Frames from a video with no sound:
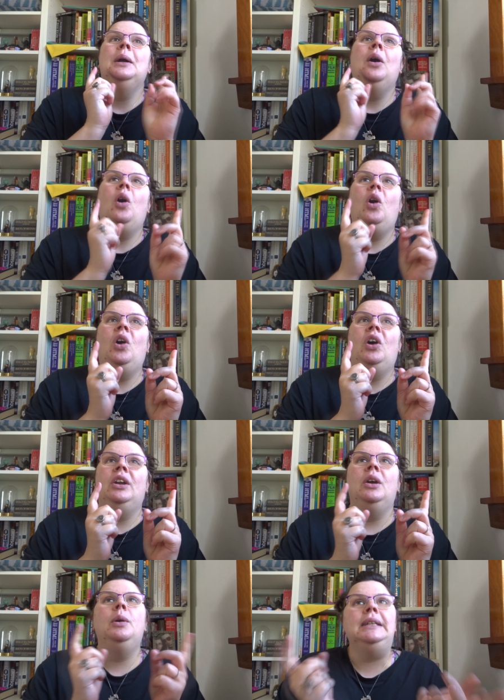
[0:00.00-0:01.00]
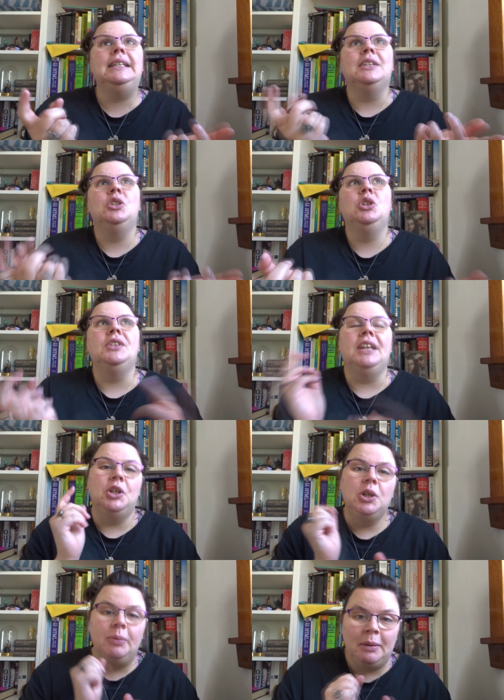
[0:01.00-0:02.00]
on, what is this, Tuesday? It
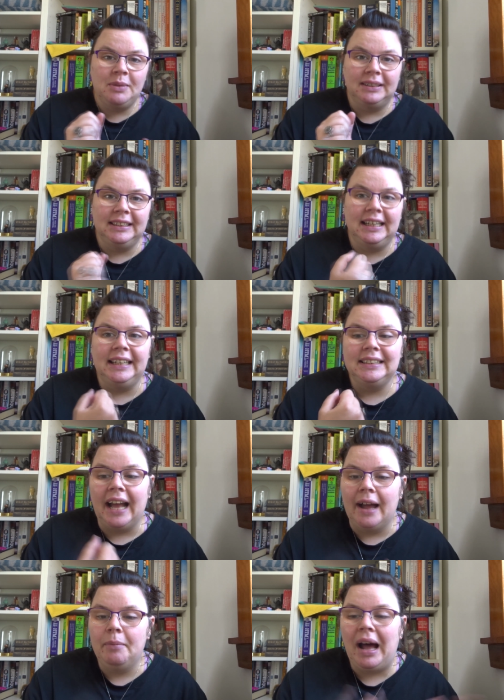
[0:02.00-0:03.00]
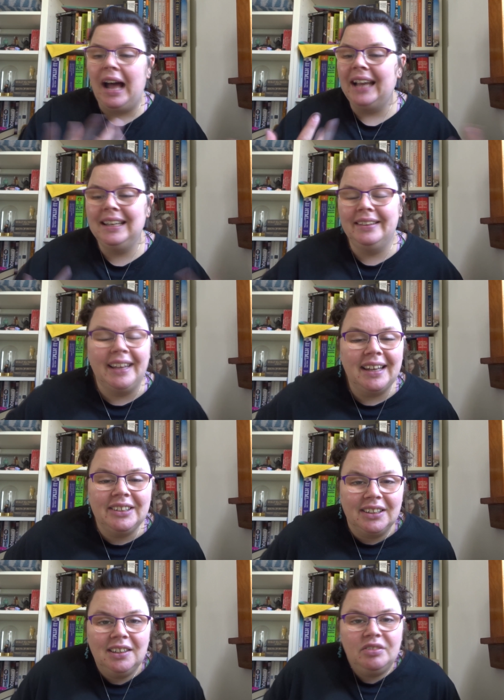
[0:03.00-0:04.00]
should have been up Sunday night. I didn't think I'd
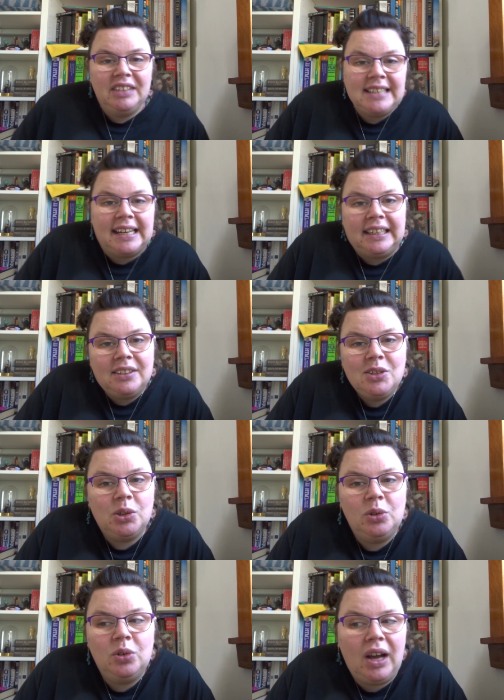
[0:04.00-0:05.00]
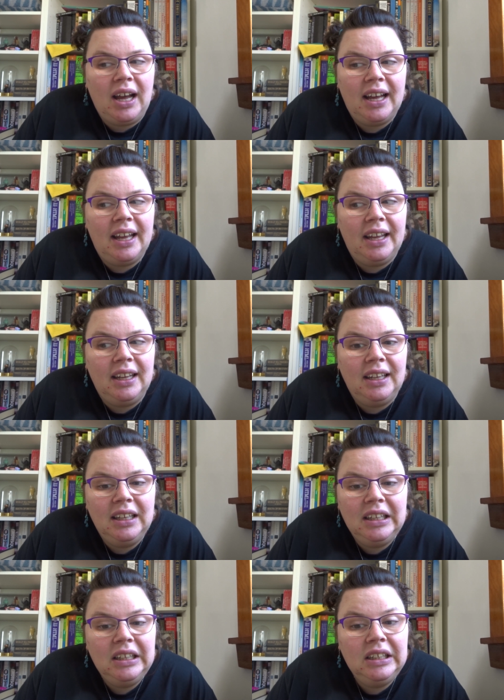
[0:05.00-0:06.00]
done enough knitting, so
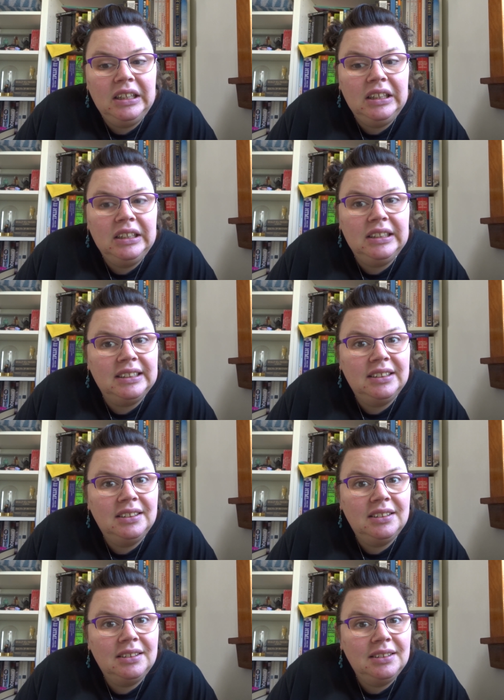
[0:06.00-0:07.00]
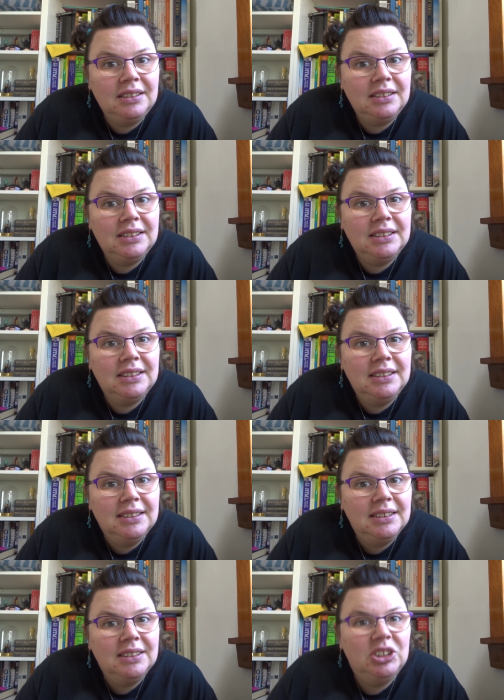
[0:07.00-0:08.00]
I didn't
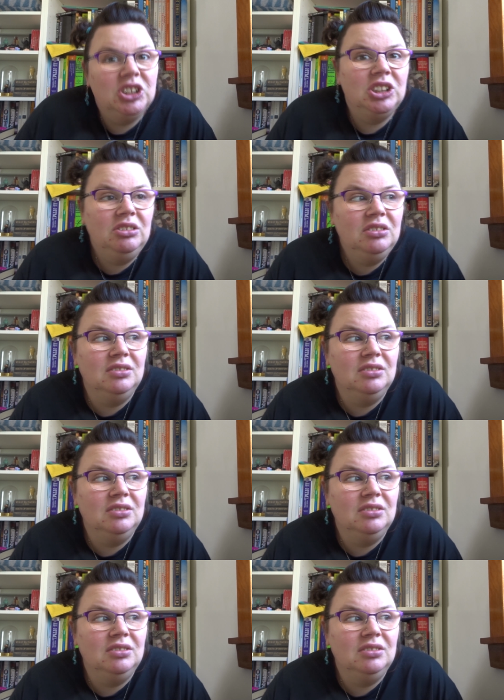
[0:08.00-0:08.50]
do